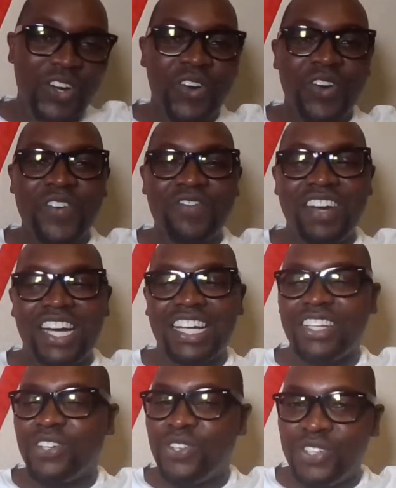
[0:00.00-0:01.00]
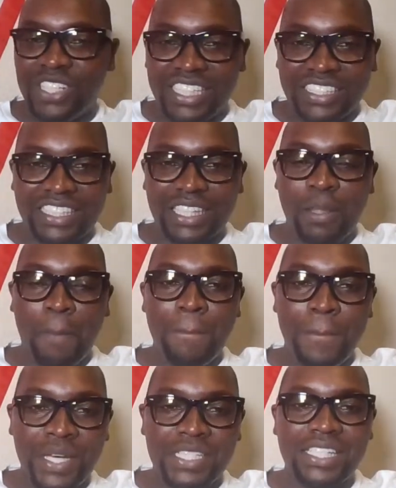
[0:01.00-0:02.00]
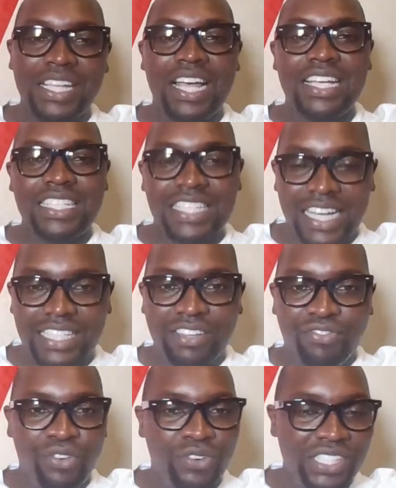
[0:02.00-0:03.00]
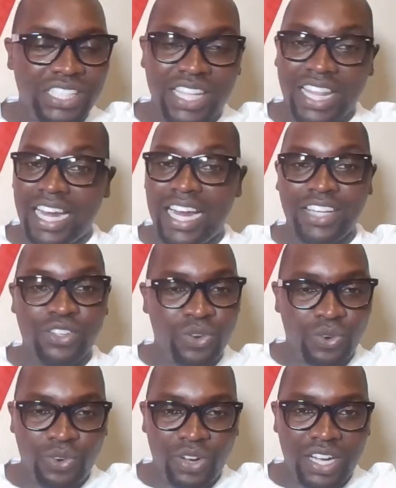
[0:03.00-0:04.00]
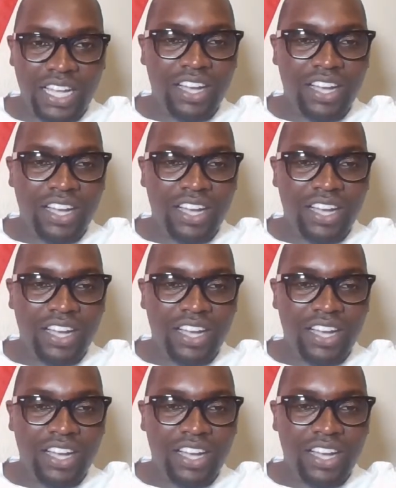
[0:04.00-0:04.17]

Oh my goodness, the best saxophonist that I know.